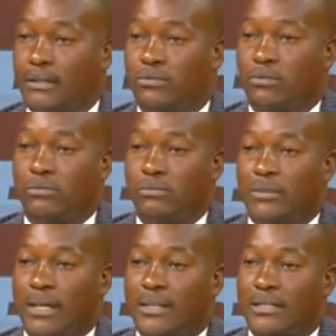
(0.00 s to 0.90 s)
So
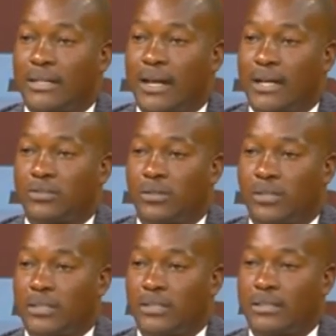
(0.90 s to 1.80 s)
that
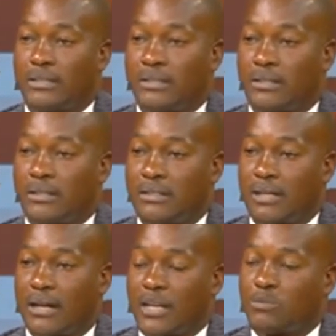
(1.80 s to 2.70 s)
actually is
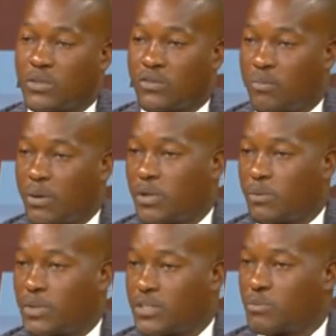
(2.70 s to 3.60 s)
an aspect of public
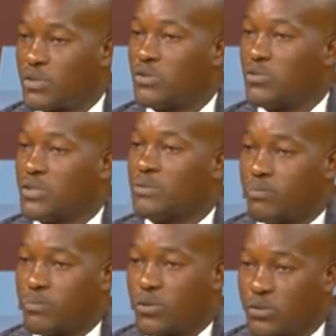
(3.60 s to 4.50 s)
participation which
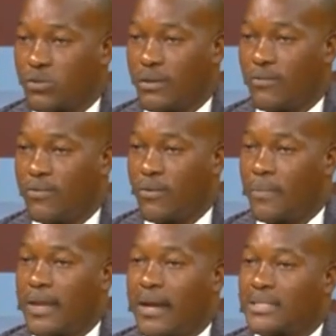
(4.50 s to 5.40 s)
brought to the fore
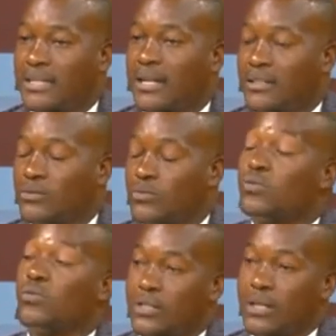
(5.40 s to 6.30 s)
a challenge
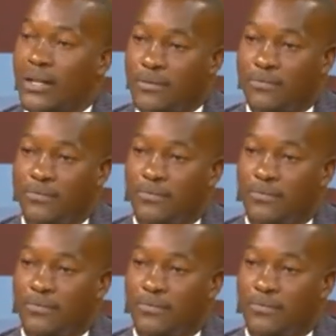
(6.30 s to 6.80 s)
which was live